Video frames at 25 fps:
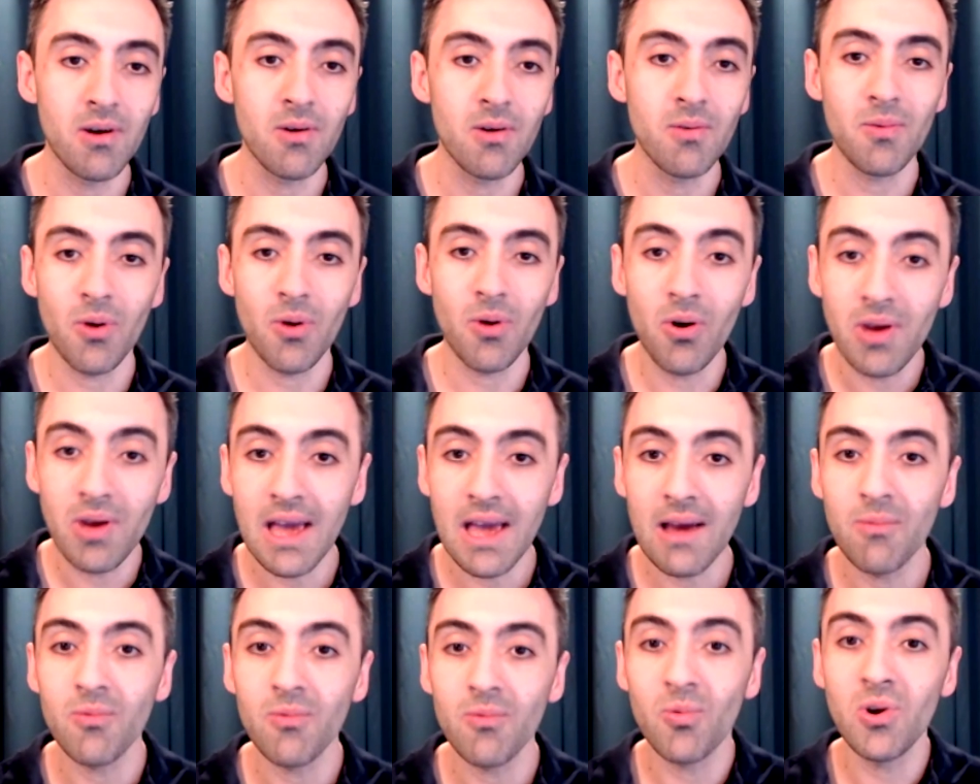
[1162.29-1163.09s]

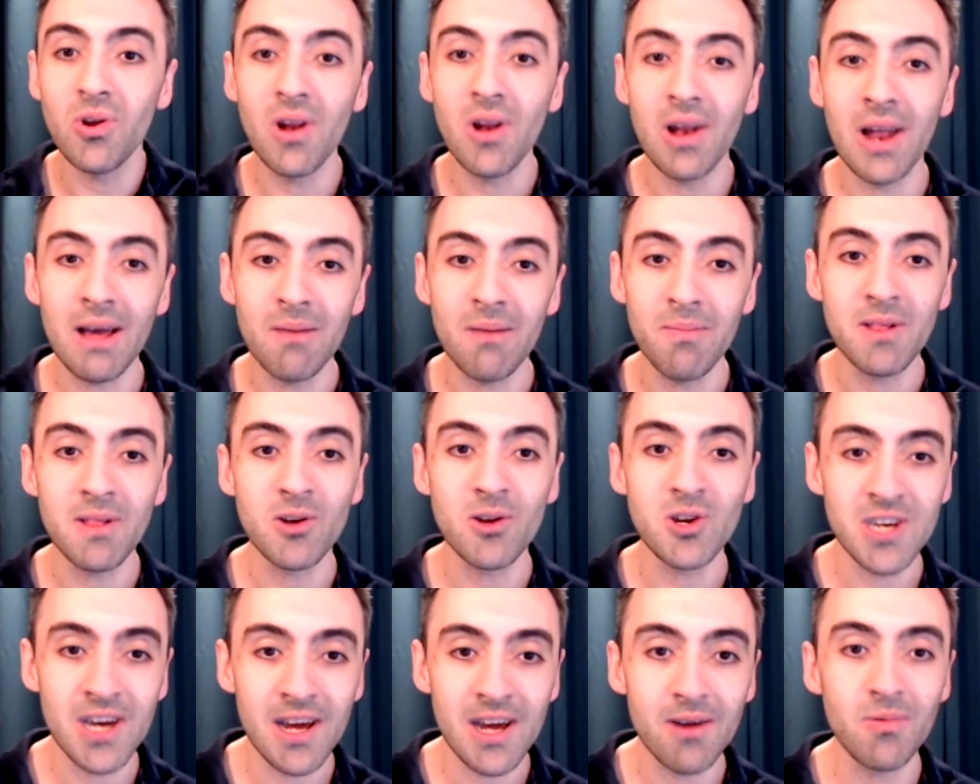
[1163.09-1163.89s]
Okay, would you like me to
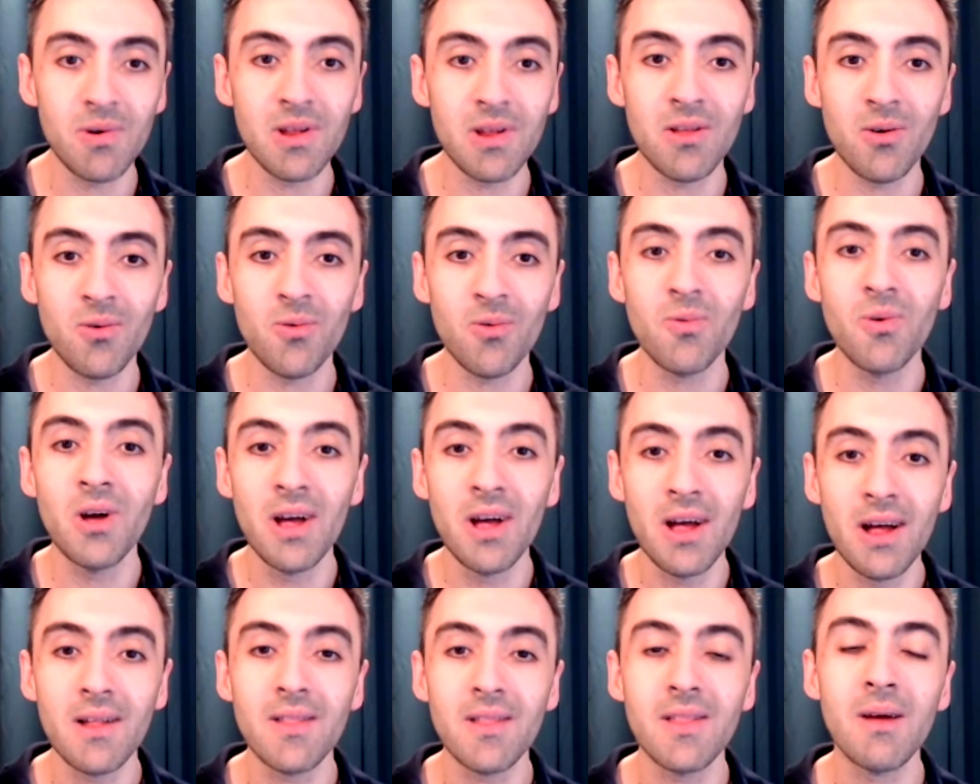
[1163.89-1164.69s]
share with you
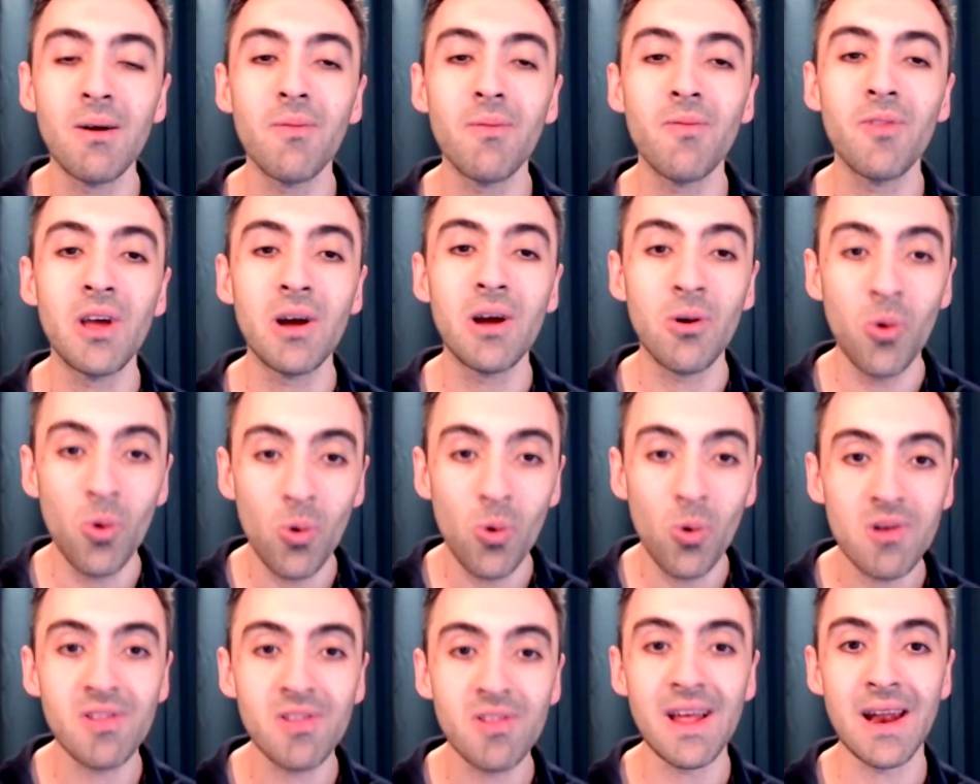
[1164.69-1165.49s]
the
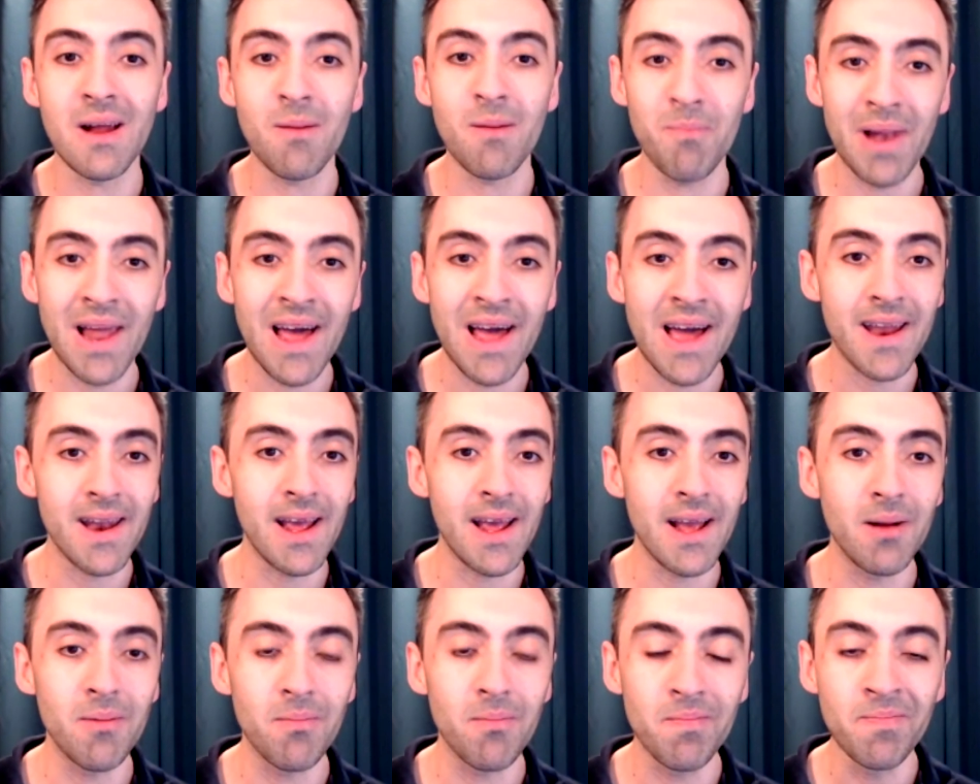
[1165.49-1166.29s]
course that I'm planning?